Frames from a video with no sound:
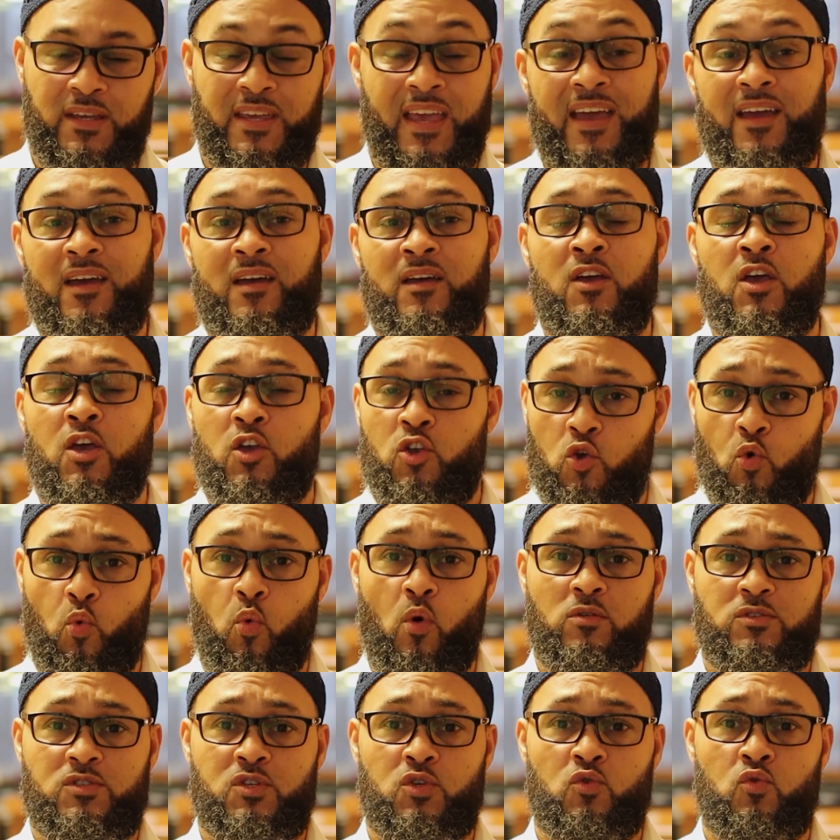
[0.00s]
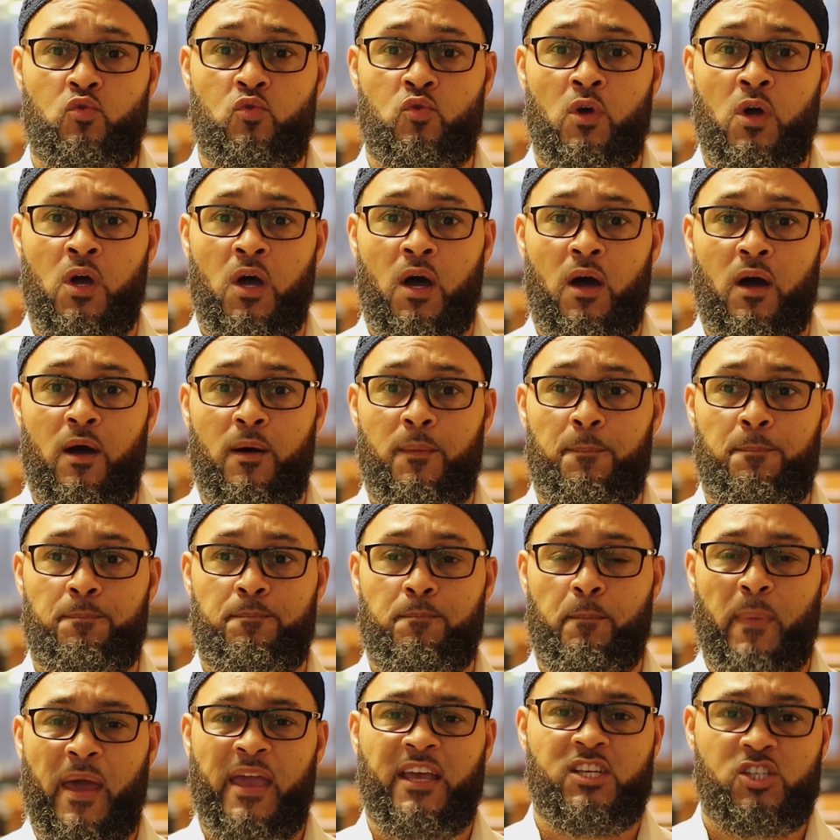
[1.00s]
Yeah, you want to
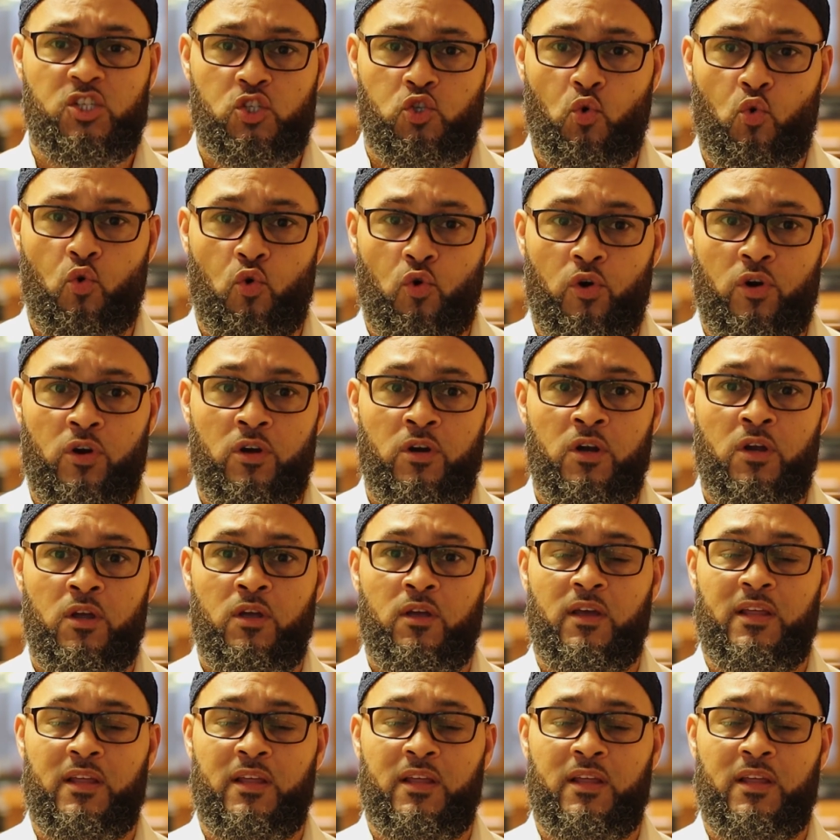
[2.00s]
make sure,